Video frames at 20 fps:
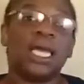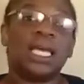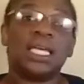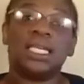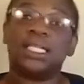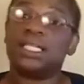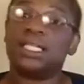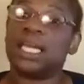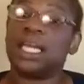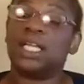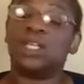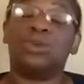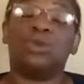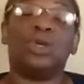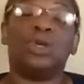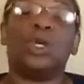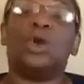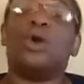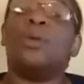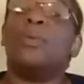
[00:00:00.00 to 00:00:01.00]
Standing
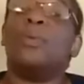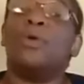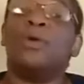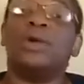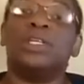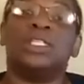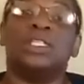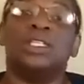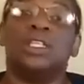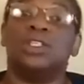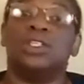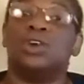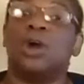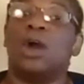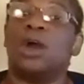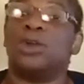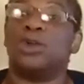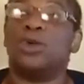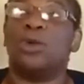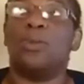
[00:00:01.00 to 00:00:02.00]
on your porch in the
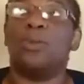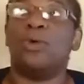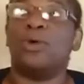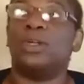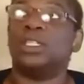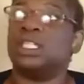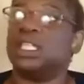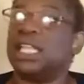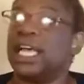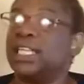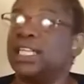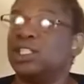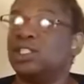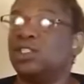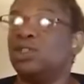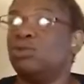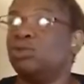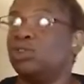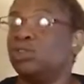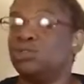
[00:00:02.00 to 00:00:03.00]
dark. No porch lights,
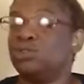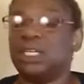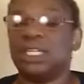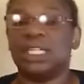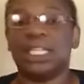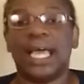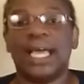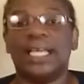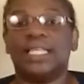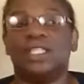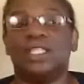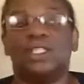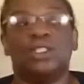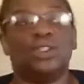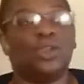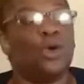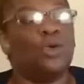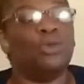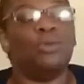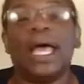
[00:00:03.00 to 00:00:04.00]
no street lights,
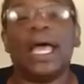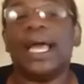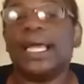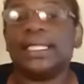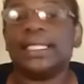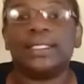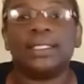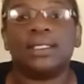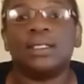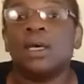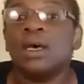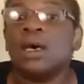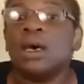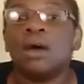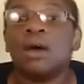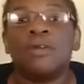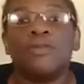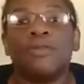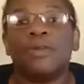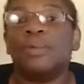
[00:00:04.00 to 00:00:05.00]
no lights
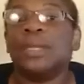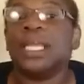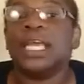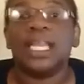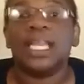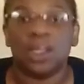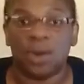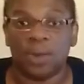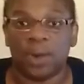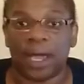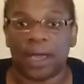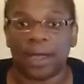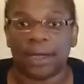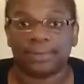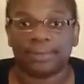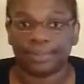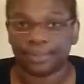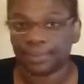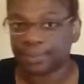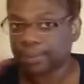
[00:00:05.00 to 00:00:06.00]
from anywhere.
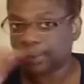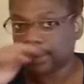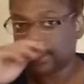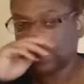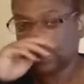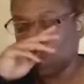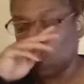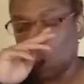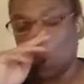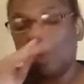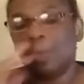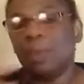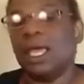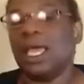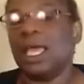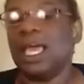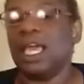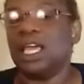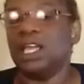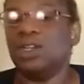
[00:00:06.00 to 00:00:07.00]

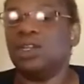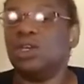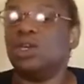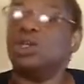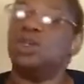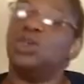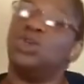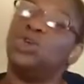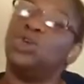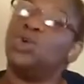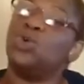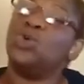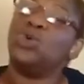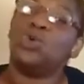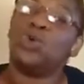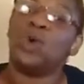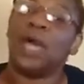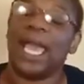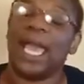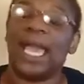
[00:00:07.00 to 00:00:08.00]
And
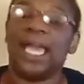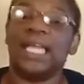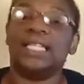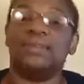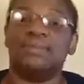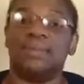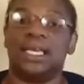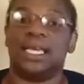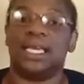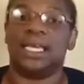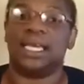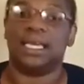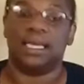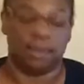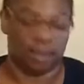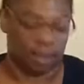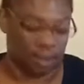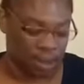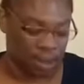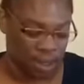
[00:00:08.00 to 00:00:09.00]
you hand me
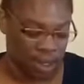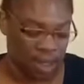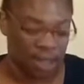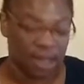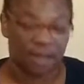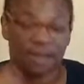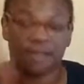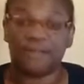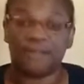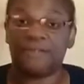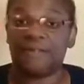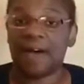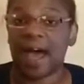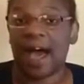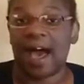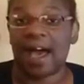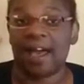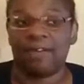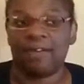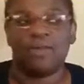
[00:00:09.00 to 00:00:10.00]
5.
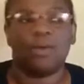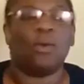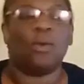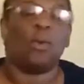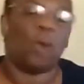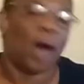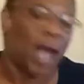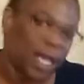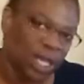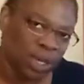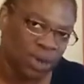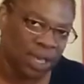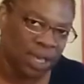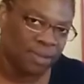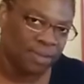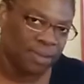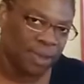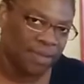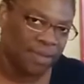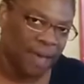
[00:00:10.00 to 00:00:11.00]
Why are you giving
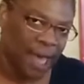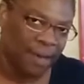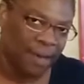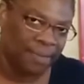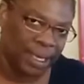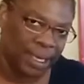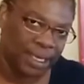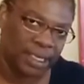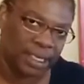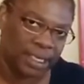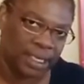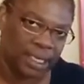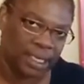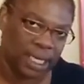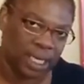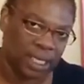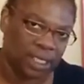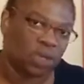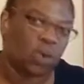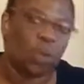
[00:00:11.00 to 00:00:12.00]
me 5 pixie
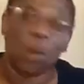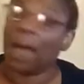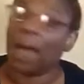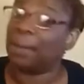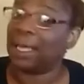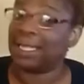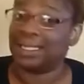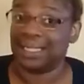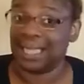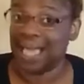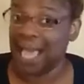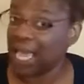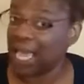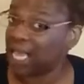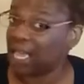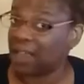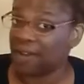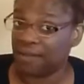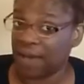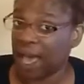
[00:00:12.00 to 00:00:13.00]
sticks? Why am I
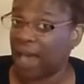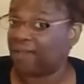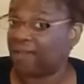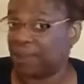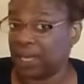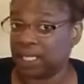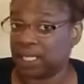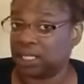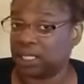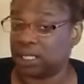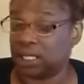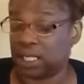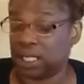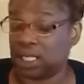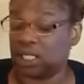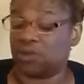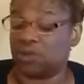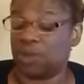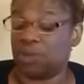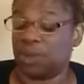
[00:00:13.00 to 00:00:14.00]
taking 5 pixie
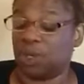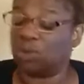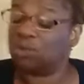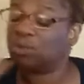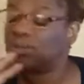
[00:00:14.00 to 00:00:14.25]
sticks from you?